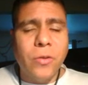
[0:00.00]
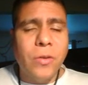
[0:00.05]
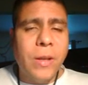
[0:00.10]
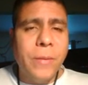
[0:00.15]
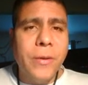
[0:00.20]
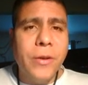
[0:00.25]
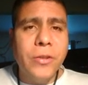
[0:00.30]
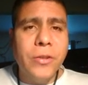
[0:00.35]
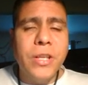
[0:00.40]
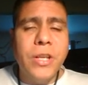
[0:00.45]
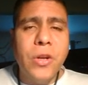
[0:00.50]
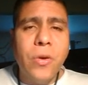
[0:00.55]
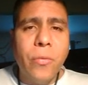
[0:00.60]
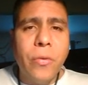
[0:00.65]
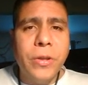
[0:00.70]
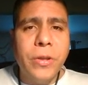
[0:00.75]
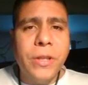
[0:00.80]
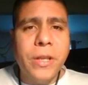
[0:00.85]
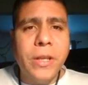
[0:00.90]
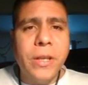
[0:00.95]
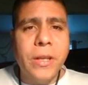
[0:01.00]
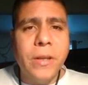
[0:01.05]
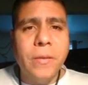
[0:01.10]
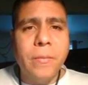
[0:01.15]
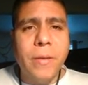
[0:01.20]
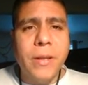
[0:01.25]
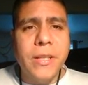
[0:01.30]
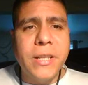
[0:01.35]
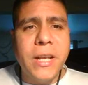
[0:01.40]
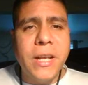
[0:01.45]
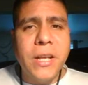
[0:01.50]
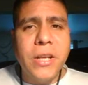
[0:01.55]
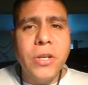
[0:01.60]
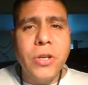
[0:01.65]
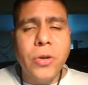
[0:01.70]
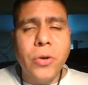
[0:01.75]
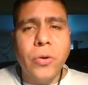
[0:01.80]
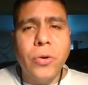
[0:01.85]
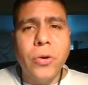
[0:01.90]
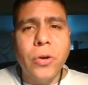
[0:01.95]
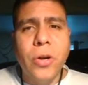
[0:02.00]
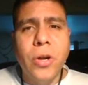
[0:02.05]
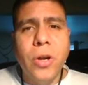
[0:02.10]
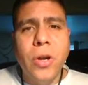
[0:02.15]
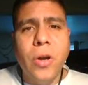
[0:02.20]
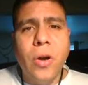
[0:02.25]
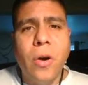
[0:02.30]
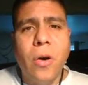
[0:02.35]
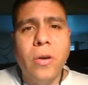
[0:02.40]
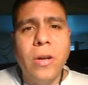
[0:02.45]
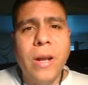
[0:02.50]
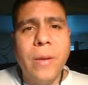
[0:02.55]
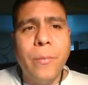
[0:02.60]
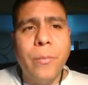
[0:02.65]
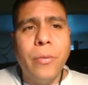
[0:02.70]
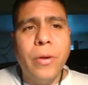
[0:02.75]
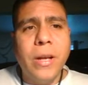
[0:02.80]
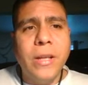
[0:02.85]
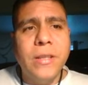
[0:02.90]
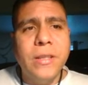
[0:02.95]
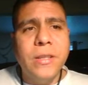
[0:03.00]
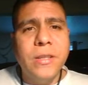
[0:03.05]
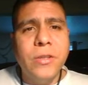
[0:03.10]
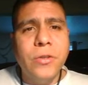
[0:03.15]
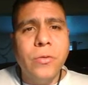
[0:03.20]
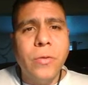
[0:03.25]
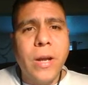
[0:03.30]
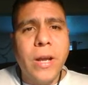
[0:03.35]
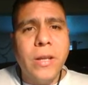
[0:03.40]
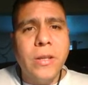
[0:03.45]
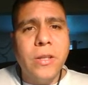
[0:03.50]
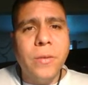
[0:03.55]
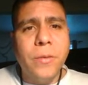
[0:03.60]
so let me continue with the maintaining your online presence, right?